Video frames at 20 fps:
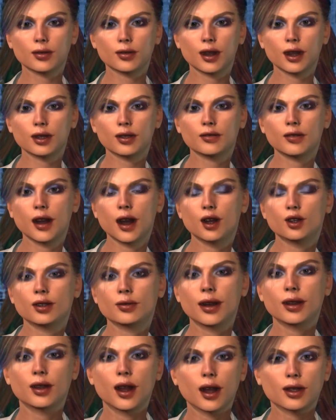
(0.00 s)

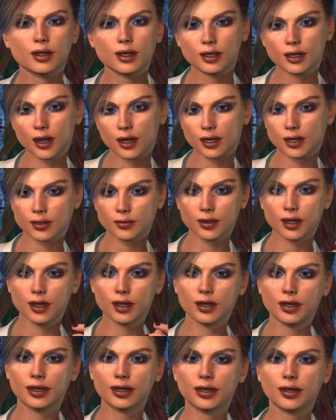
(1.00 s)
Environmental
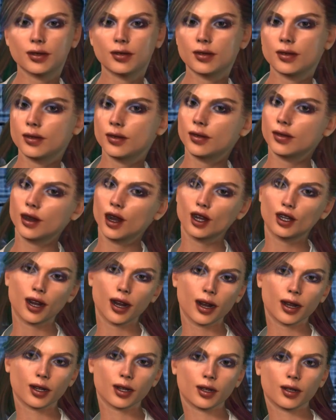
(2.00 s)
sustainability?
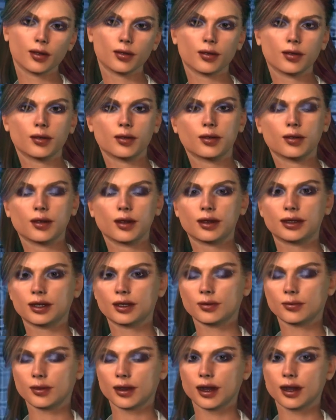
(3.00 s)
Check.
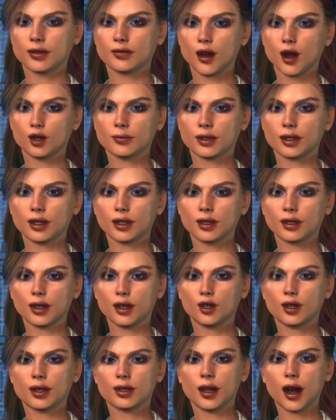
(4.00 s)
These platforms
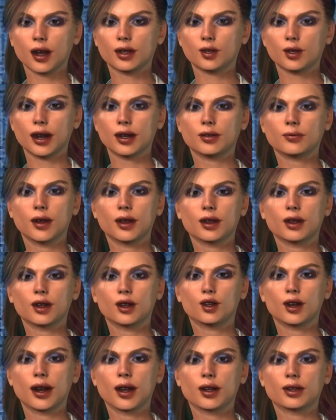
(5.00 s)
integrate lightweight
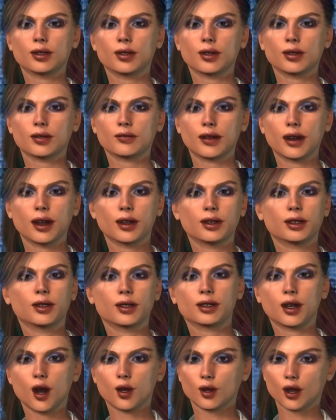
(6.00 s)
materials and advanced
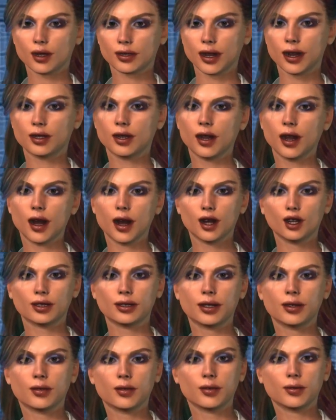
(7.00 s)
solar
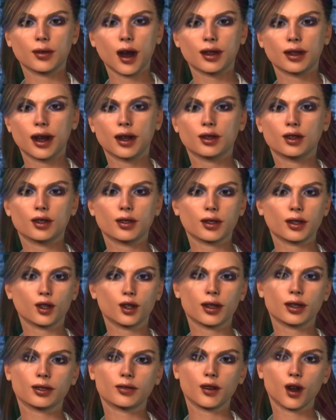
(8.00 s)
technology, potentially
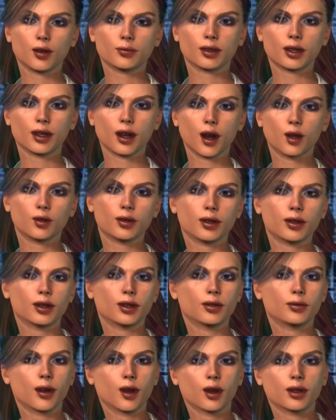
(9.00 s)
transforming how we
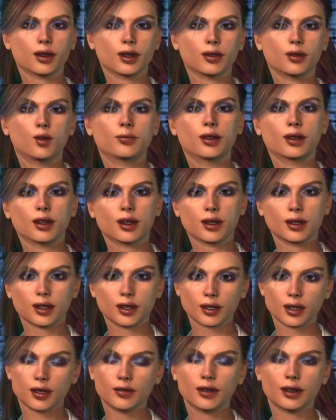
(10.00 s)
think about global
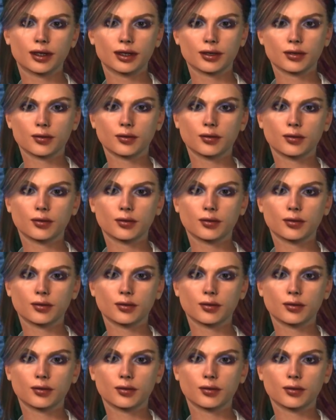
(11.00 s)
connectivity.